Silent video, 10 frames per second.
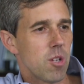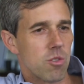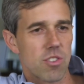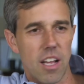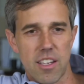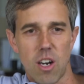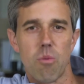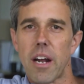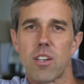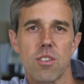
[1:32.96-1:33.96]
selling our
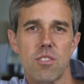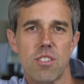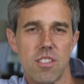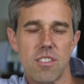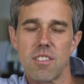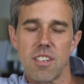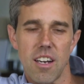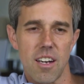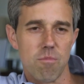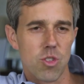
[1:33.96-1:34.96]
records and
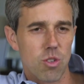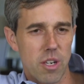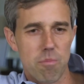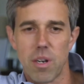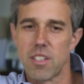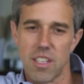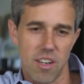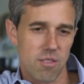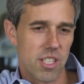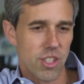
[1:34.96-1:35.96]
screen printing
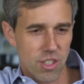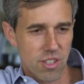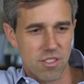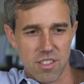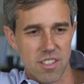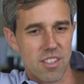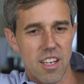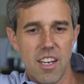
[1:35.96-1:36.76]
our t-shirts and